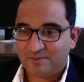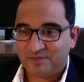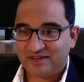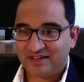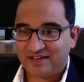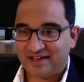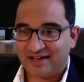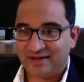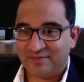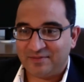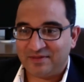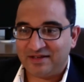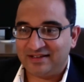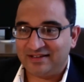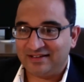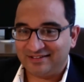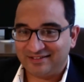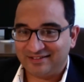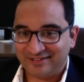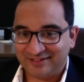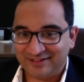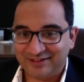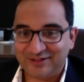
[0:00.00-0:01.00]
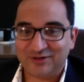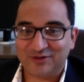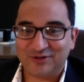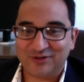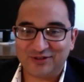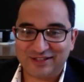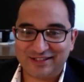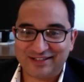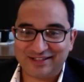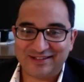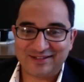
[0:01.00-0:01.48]
I mean,
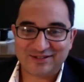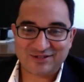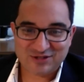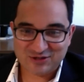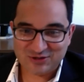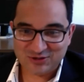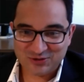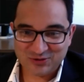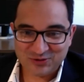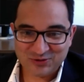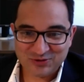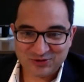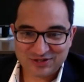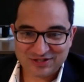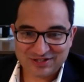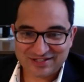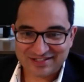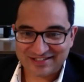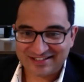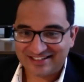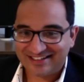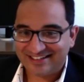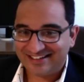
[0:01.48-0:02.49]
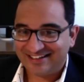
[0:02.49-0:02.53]
literally the suits,